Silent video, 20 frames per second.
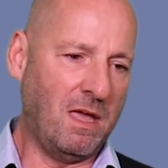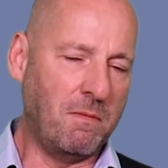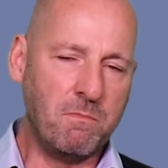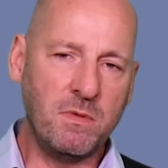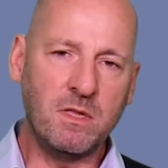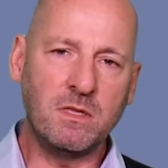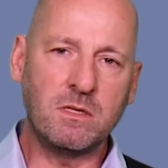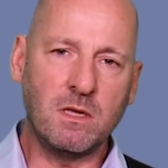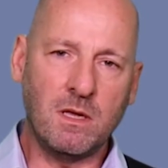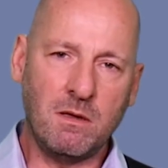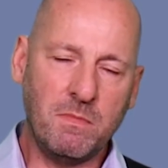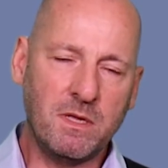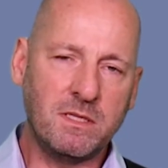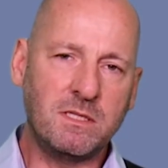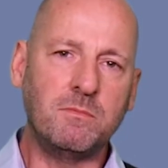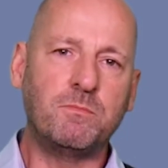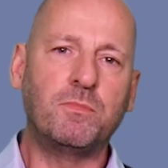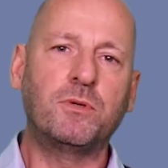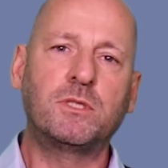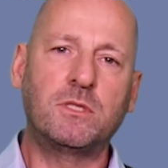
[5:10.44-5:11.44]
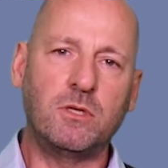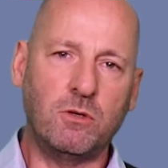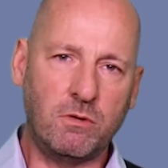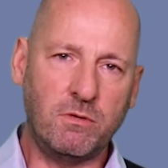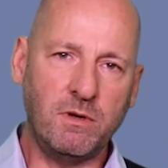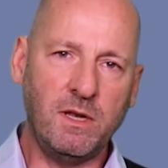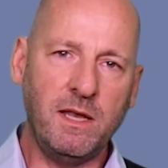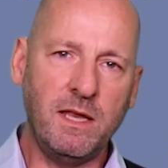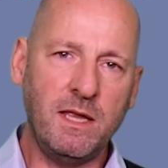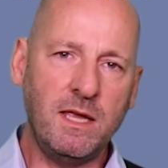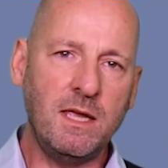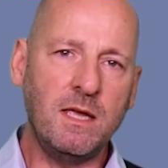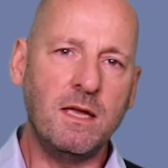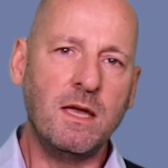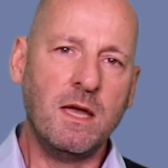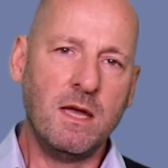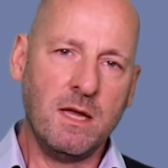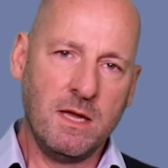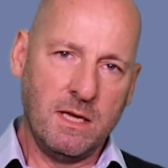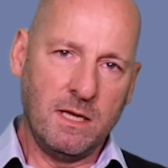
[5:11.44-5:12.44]
emancipatorily
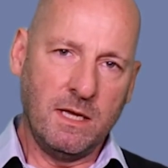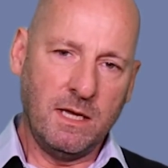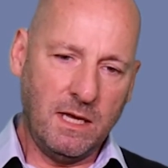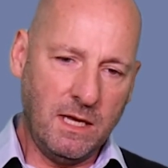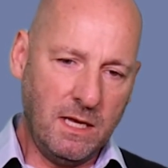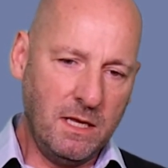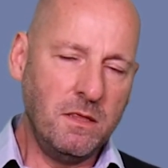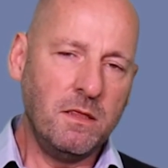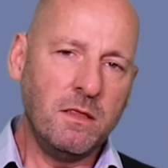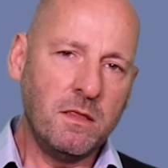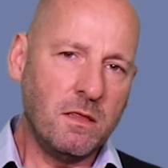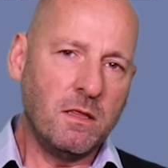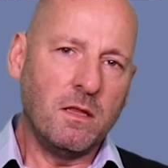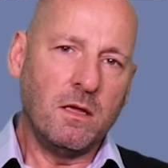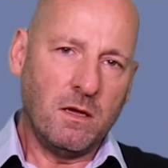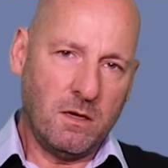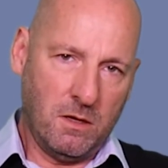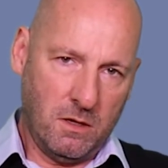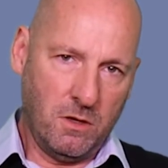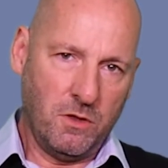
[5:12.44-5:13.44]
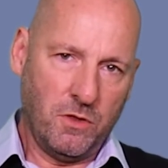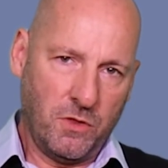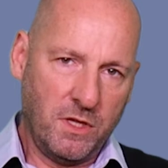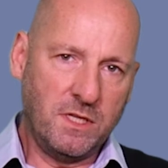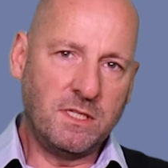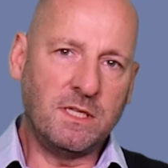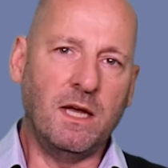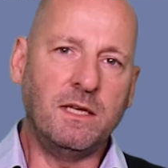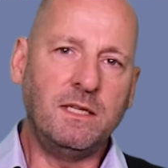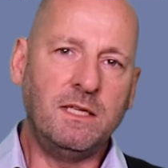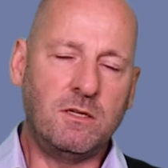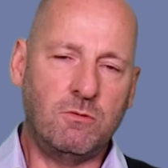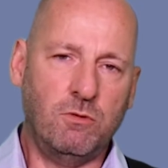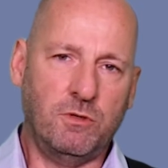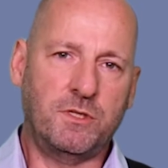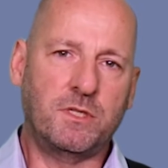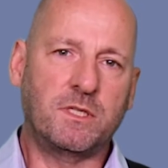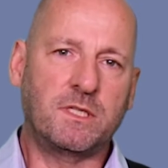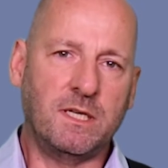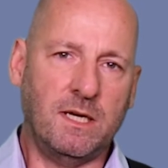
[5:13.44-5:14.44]
in these
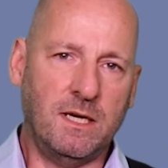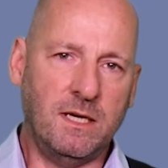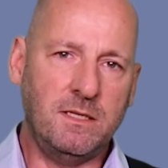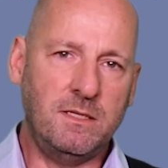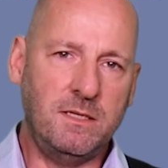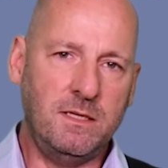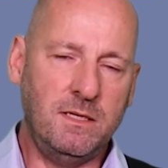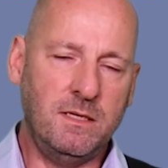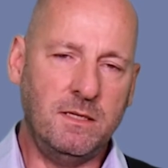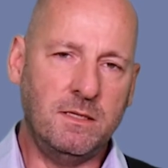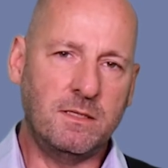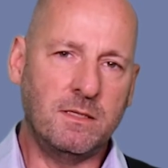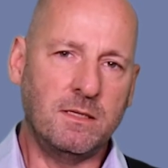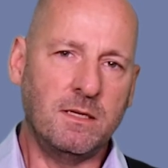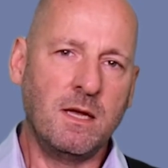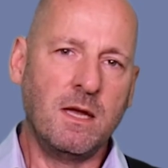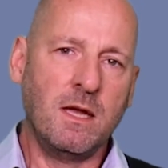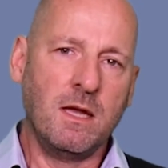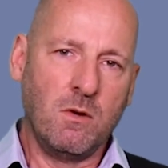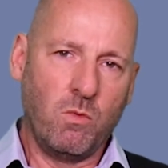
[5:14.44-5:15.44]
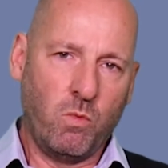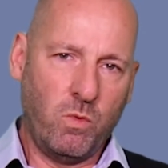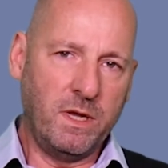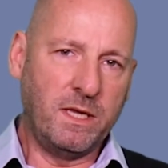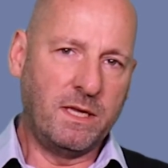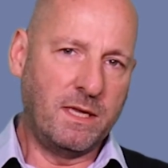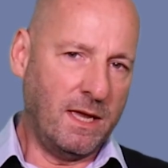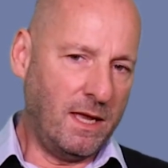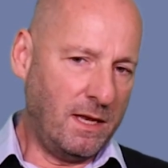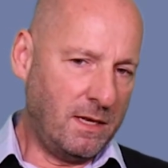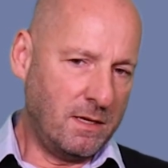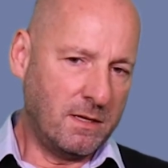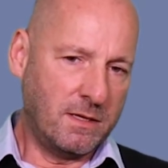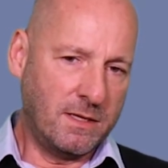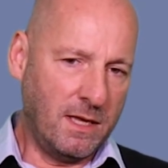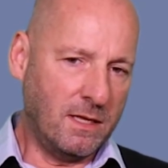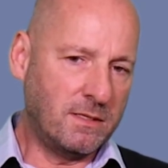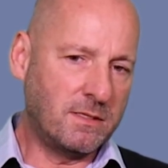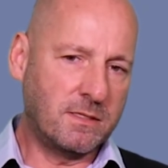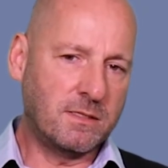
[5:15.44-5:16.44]
unequal societies. We can
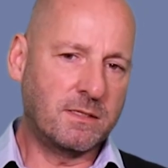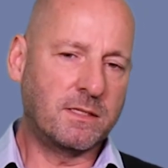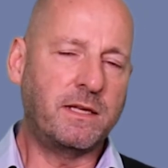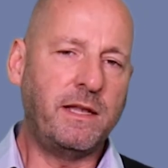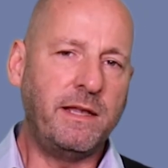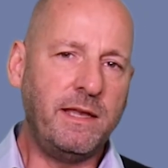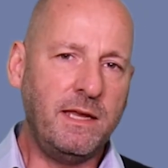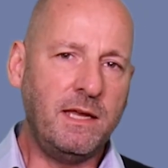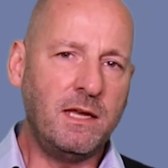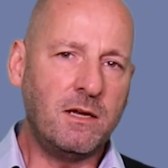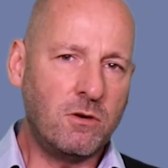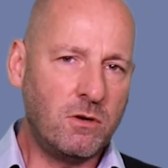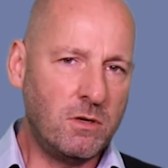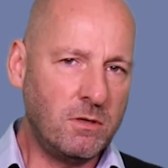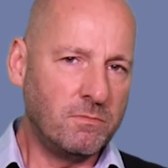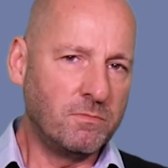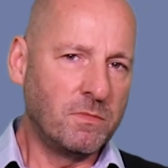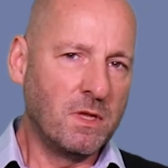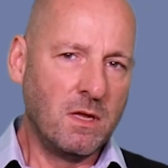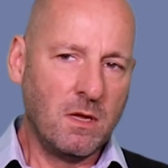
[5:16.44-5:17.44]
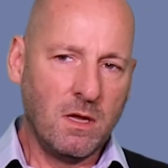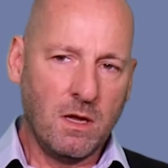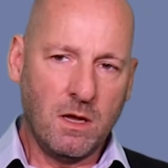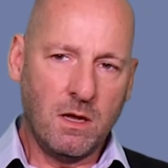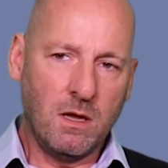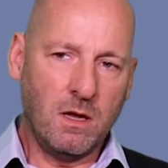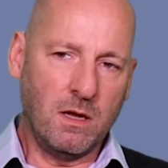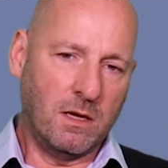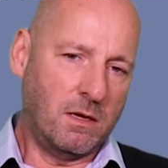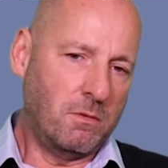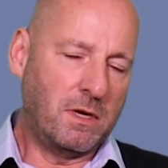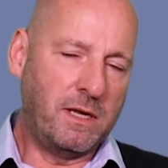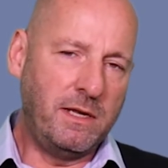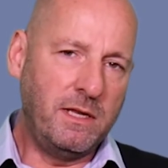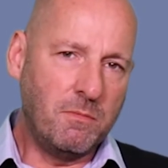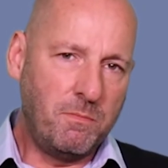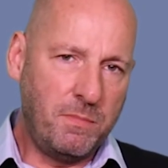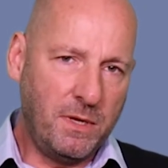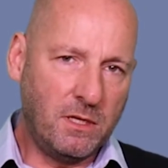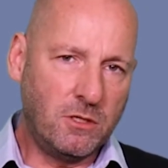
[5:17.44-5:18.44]
get clear a
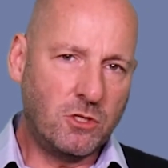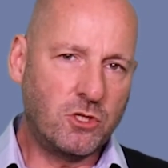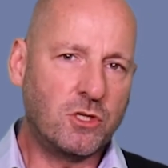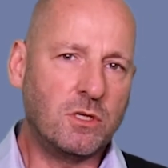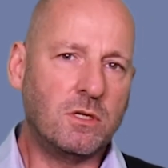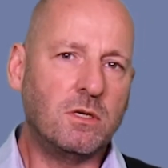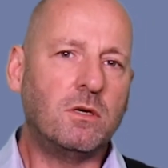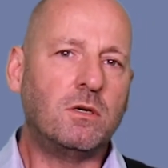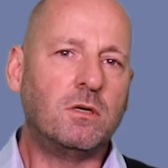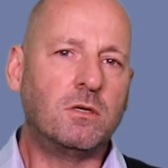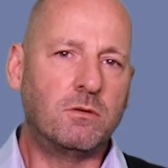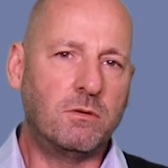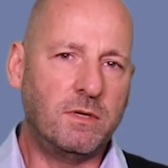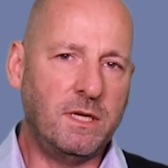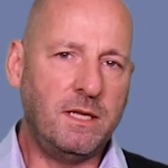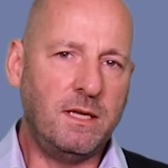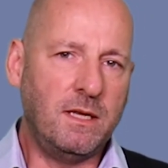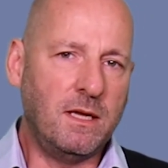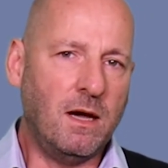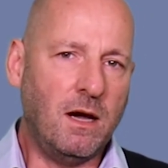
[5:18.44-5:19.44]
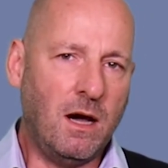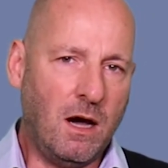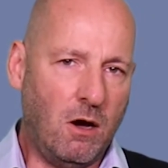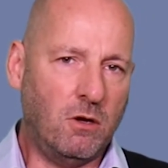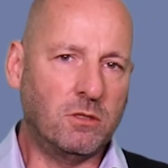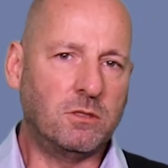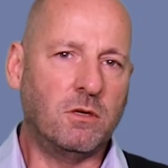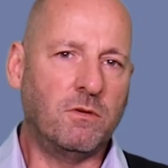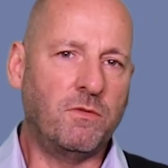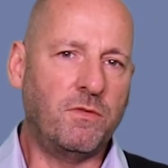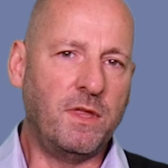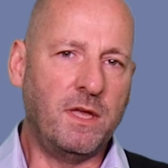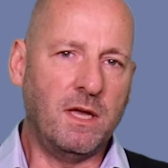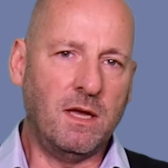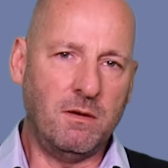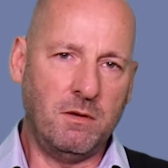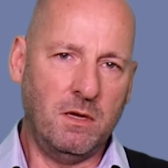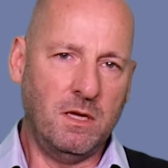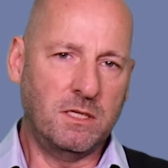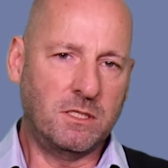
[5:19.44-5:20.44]
clear picture already out of
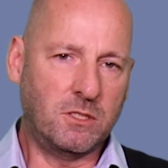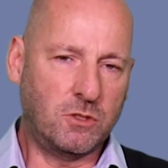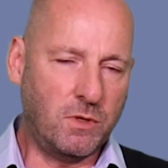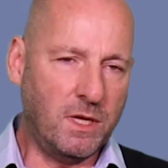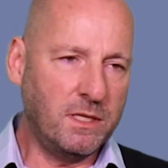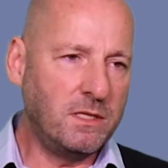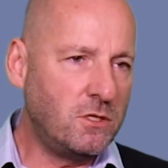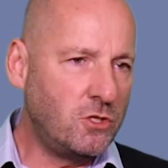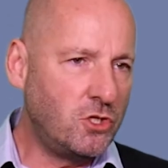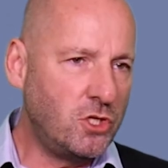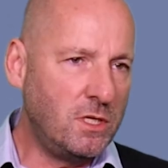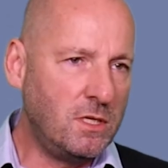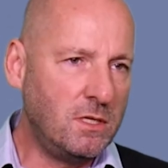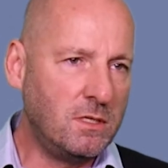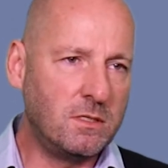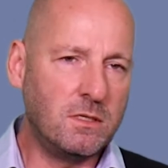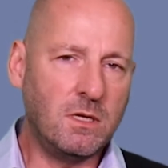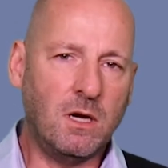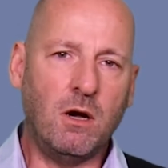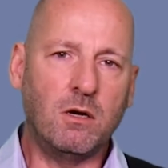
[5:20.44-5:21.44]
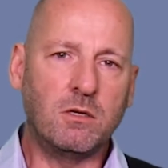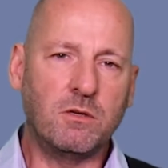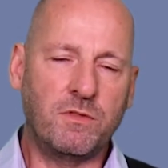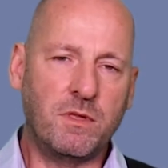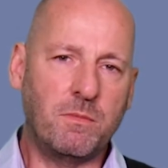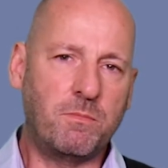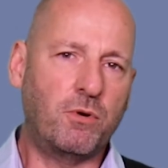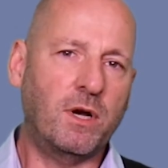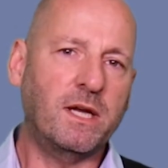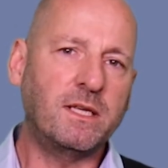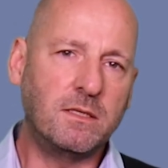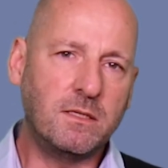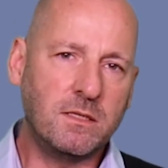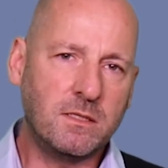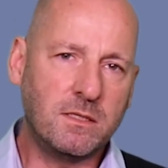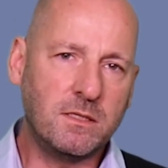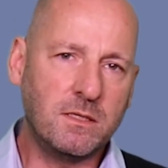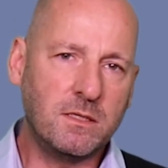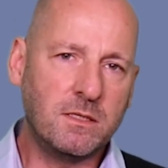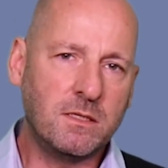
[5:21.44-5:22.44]
their strategies, out of their
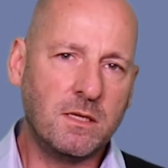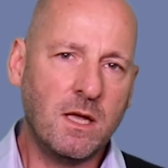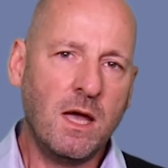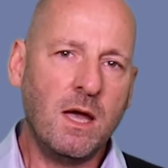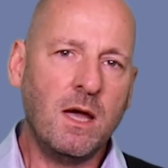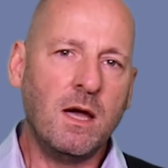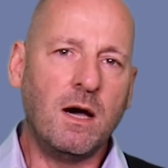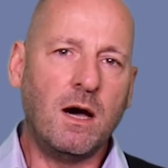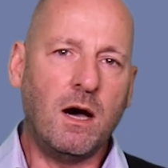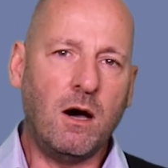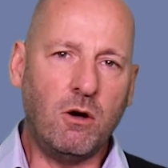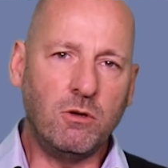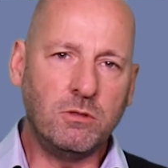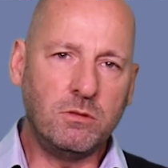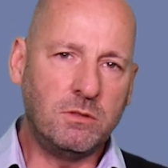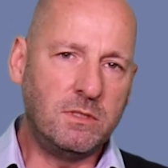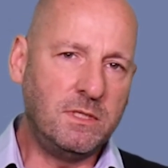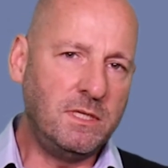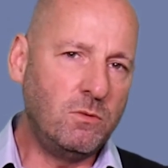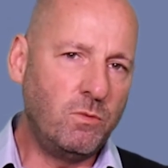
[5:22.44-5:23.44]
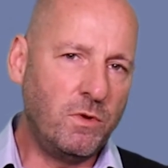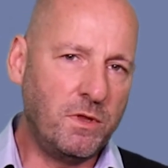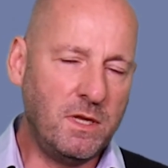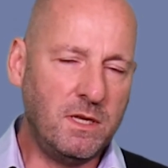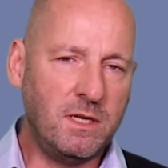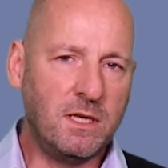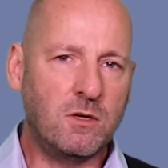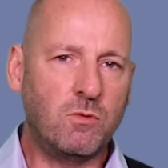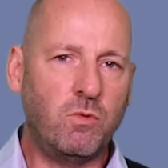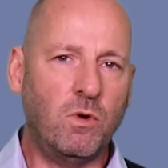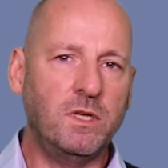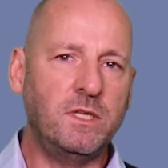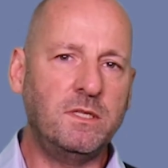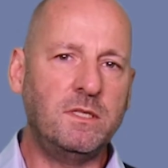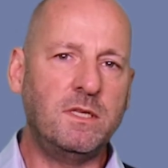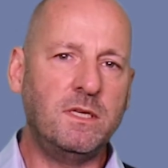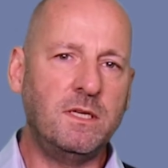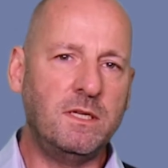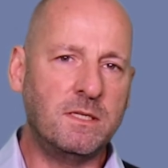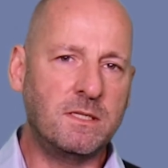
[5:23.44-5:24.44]
practices, how to deal with
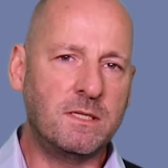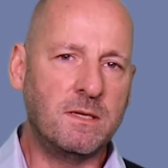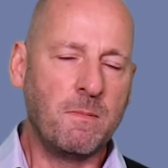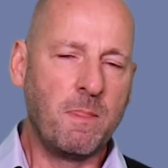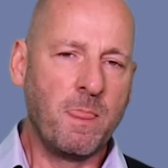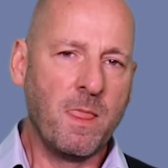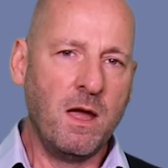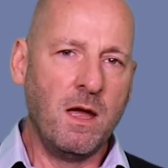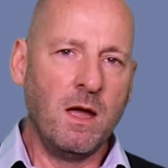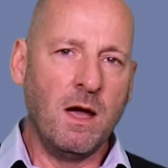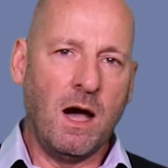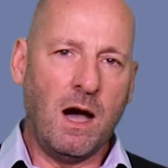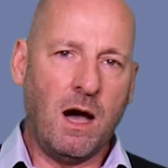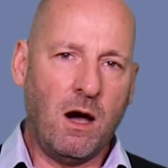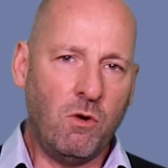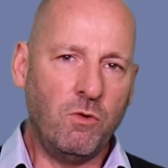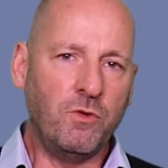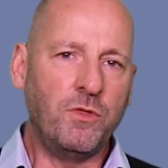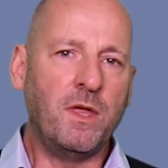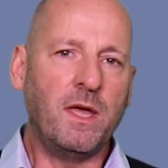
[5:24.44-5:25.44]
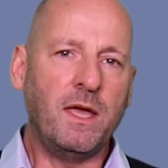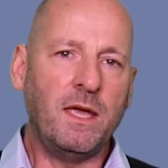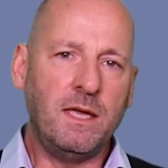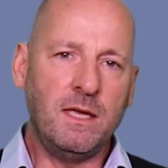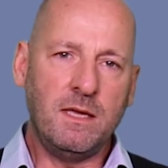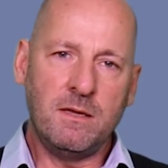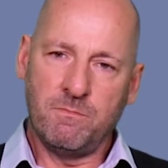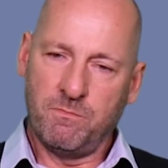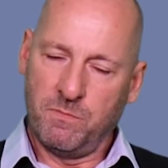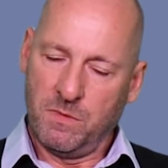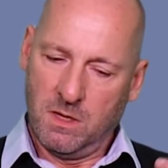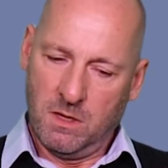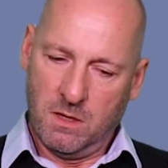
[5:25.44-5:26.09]
inequalities, how they